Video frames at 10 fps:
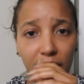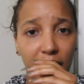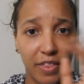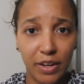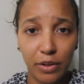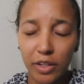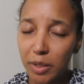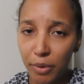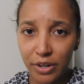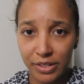and then
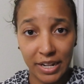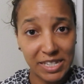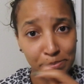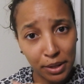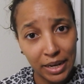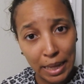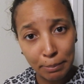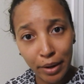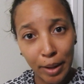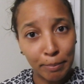Lamar like smell
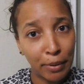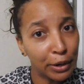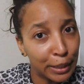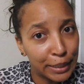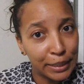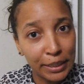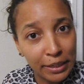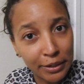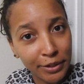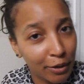like Bob Marley in
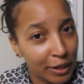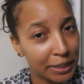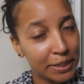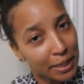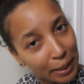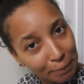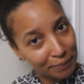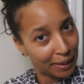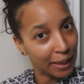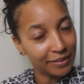here. Y'all cutting up,
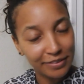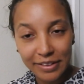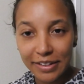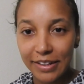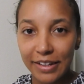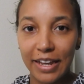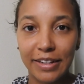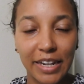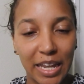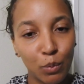okay?
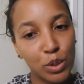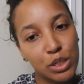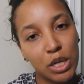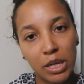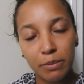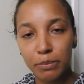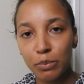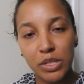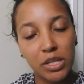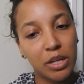And they're like, what's up?
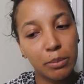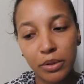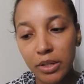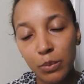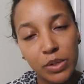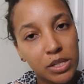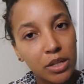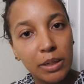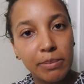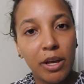What's up, bro? What's
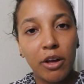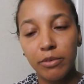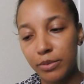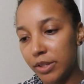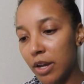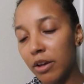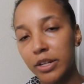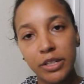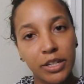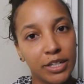up? Y'all
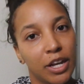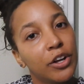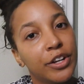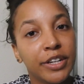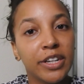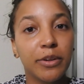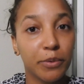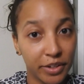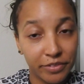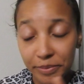good? Y'all good or
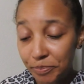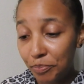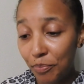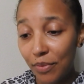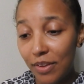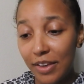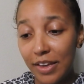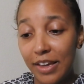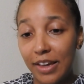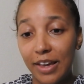whatever?
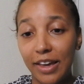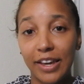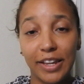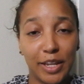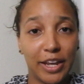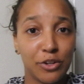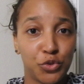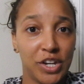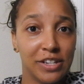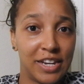And
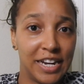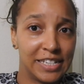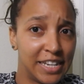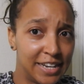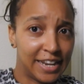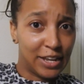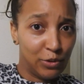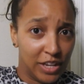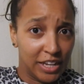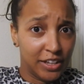Andrea's like sitting
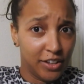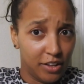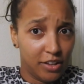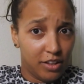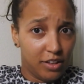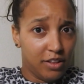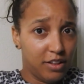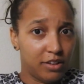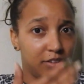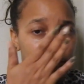down like,
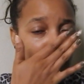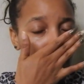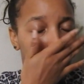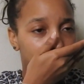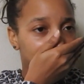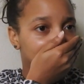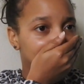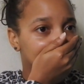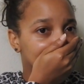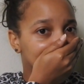oh my God.
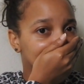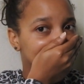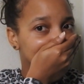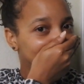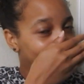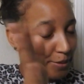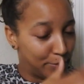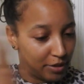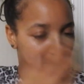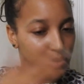Oh
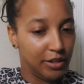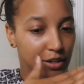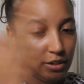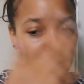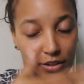my God.